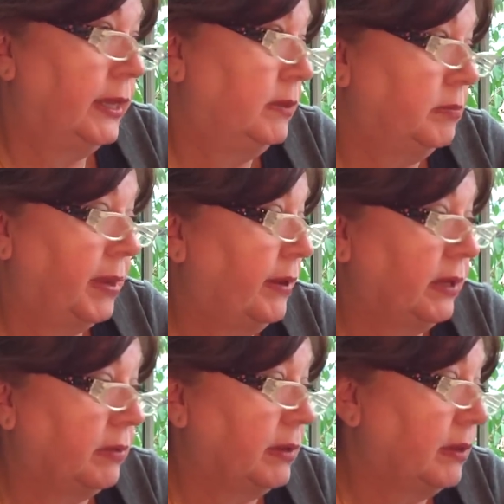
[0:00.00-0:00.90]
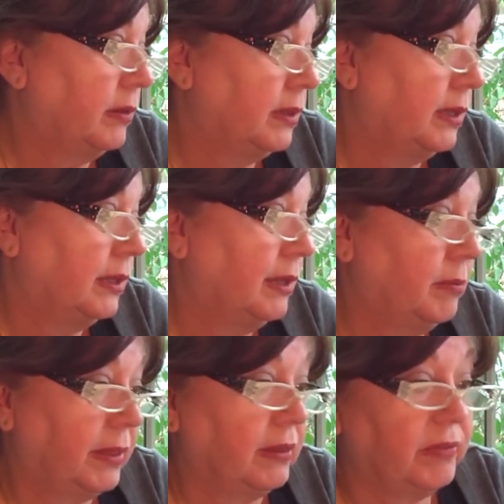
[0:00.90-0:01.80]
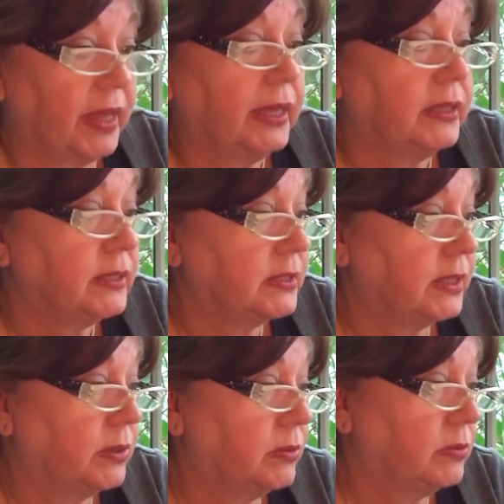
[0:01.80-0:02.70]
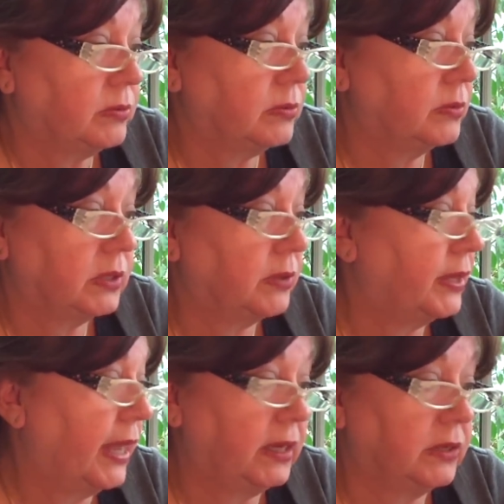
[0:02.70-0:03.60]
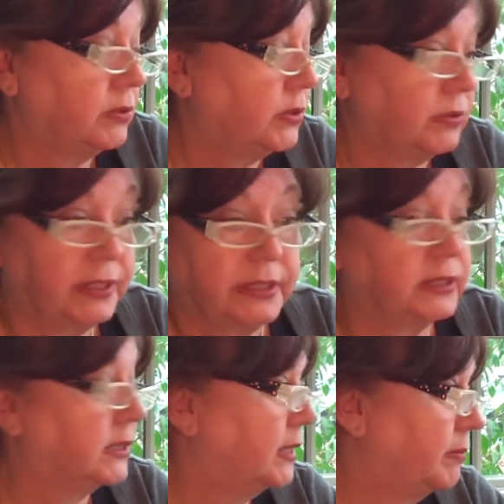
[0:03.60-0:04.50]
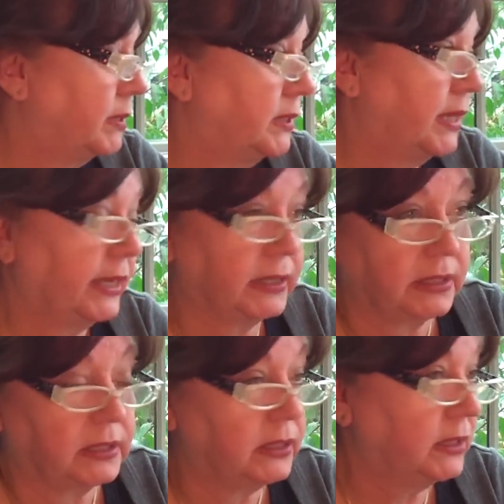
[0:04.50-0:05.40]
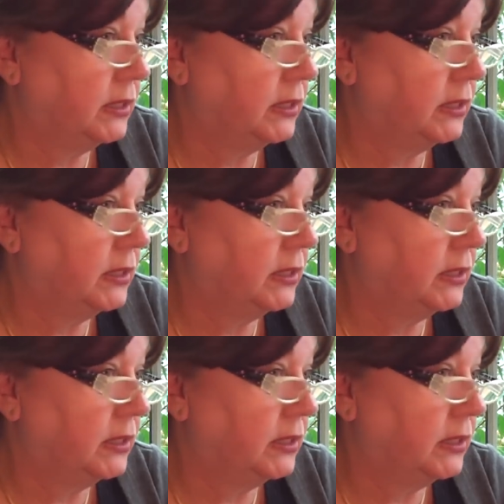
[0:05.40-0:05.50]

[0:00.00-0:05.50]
and pounding him in the face. So, he had no choice except to take the